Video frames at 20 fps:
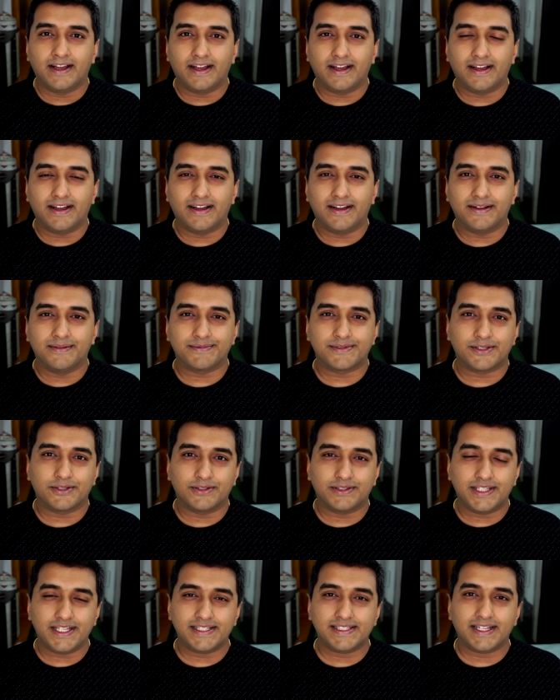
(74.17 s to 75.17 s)
um, so
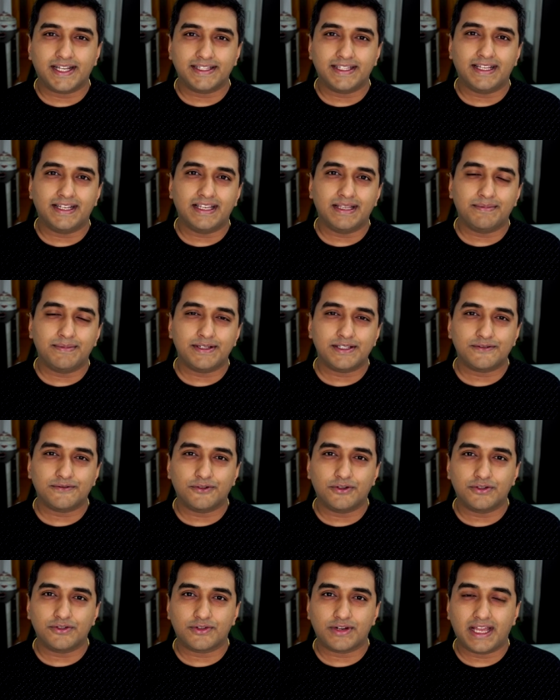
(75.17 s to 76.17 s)
these are the limits
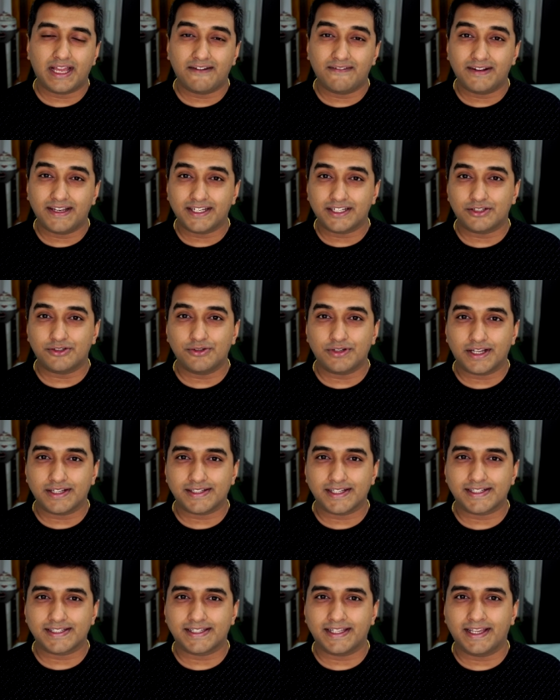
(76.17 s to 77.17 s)
for traveling to
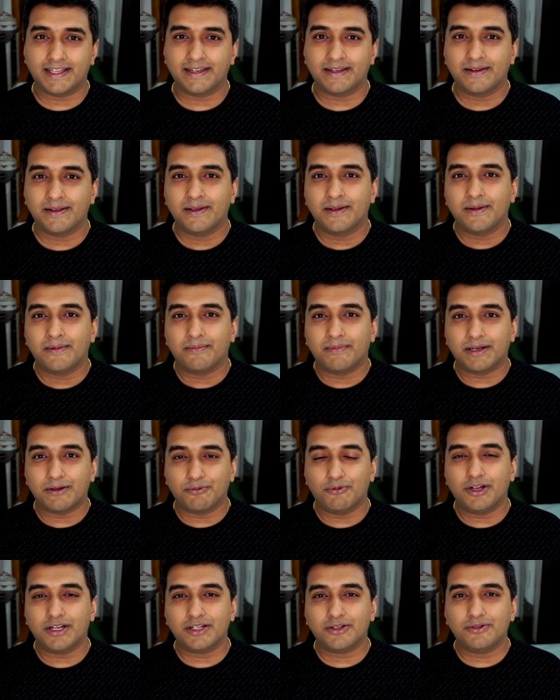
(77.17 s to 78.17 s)
kazakhstan but
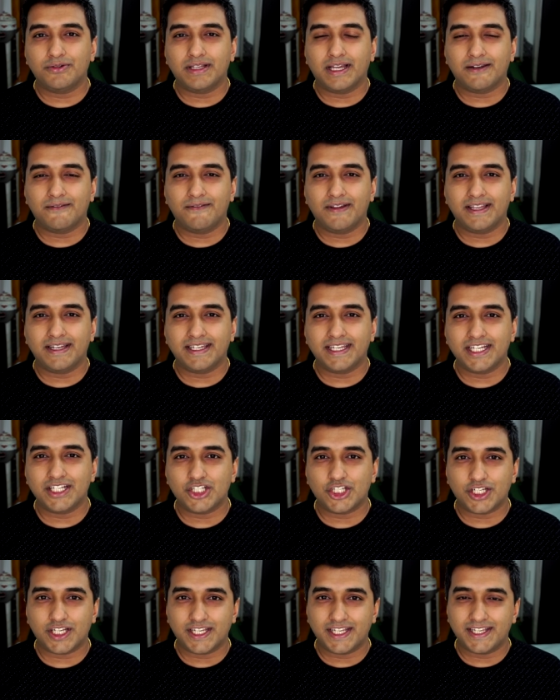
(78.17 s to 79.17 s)
one good
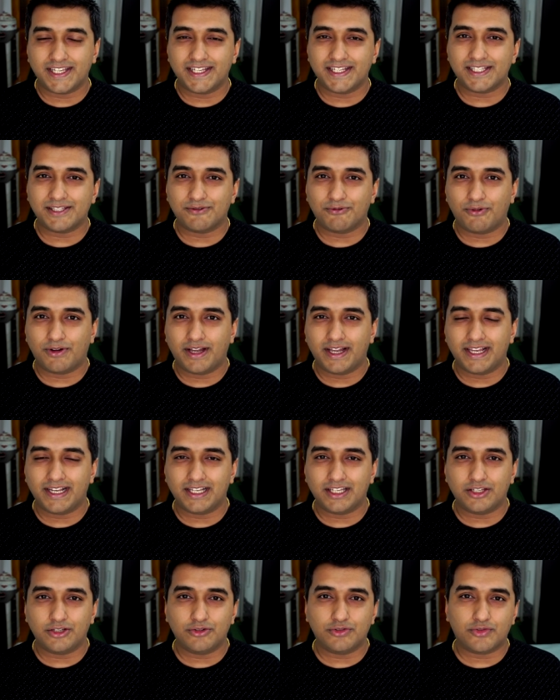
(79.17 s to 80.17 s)
advantage is while
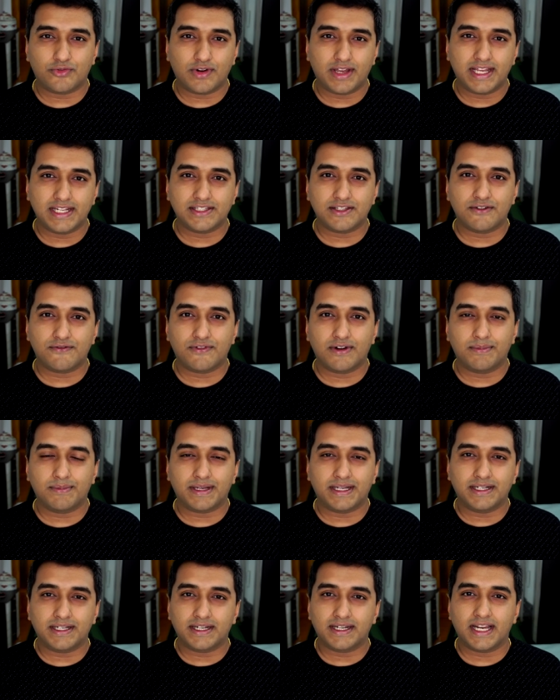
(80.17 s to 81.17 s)
you transfer from
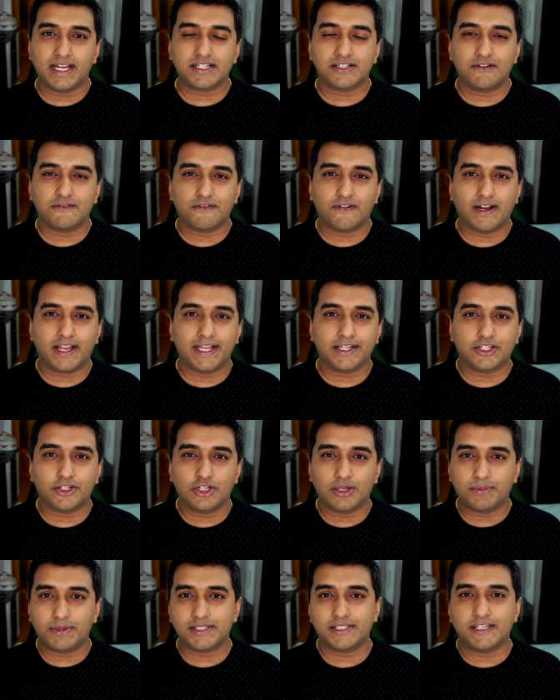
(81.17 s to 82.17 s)
international flight to
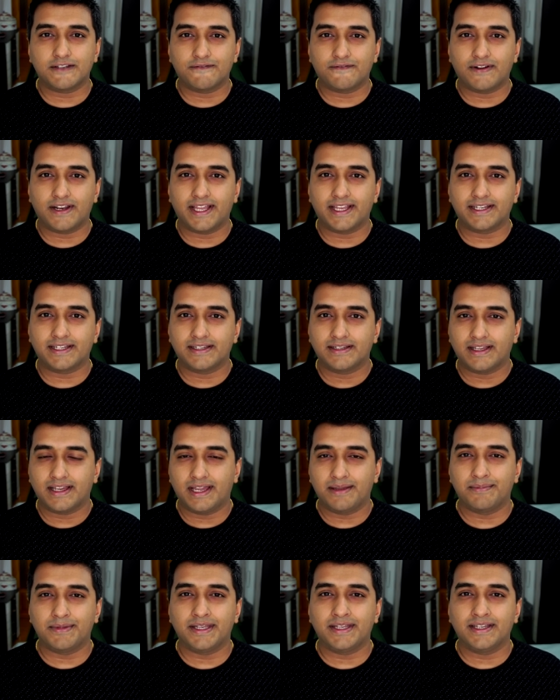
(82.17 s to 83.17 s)
domestic flight.
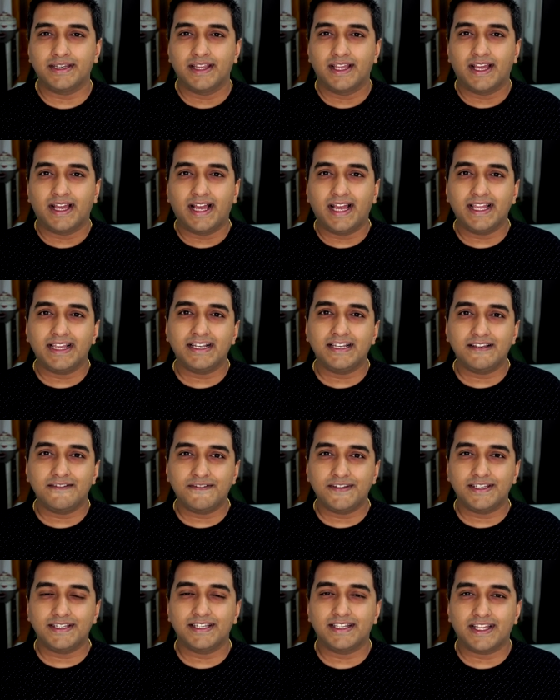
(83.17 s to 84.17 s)
I mean, I
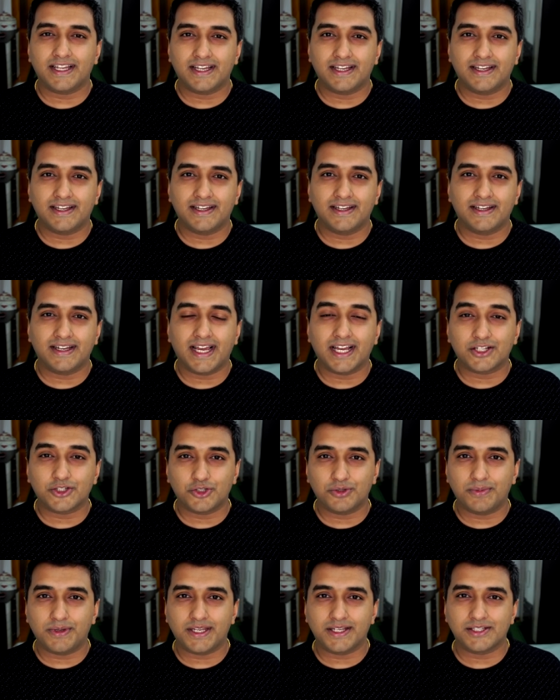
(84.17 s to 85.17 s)
live in uh,
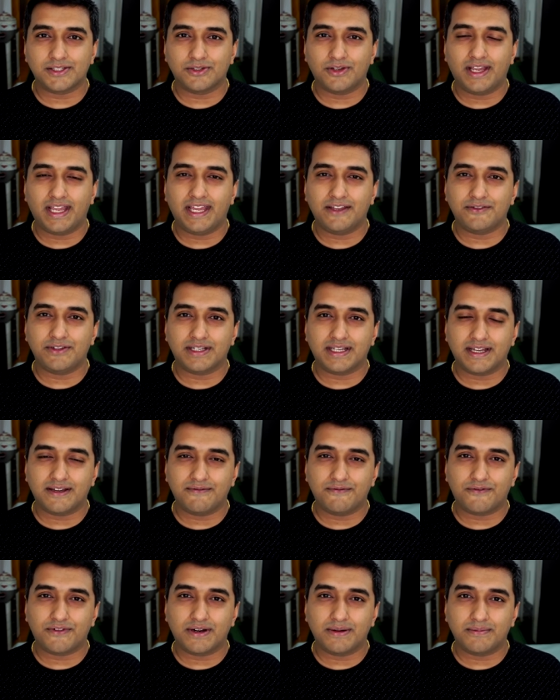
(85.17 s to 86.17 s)
Aktobe, so I had to
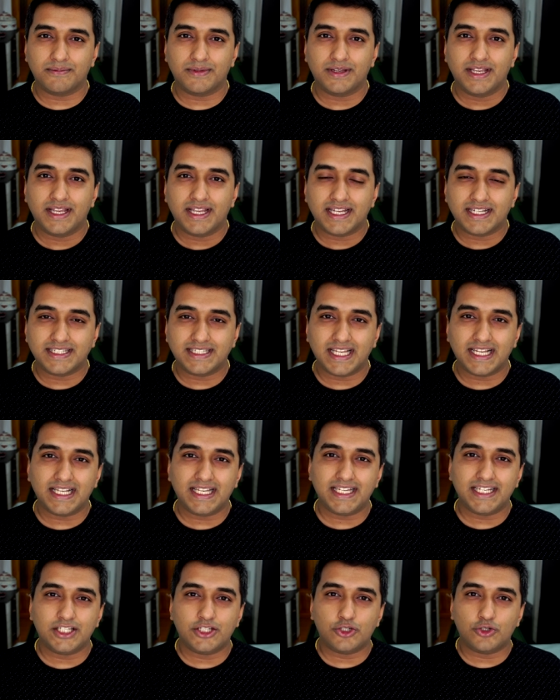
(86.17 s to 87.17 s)
come from
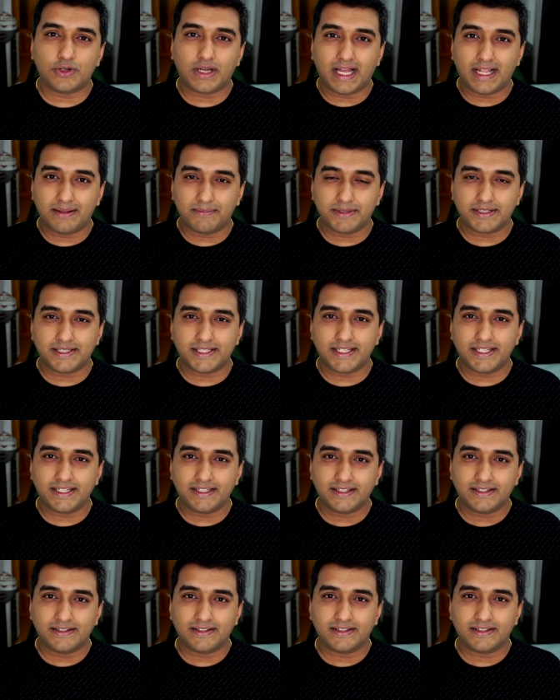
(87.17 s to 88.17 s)
Delhi to Almaty